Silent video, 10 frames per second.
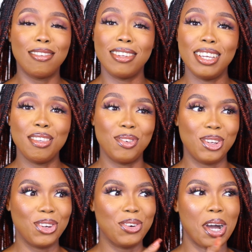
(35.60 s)
In today's
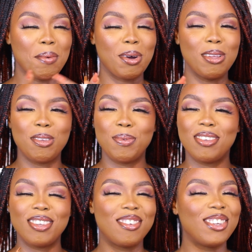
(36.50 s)
video, I'm going to be
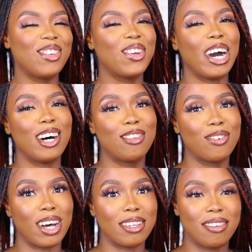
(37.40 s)
teaching you how
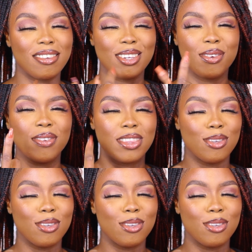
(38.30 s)
to achieve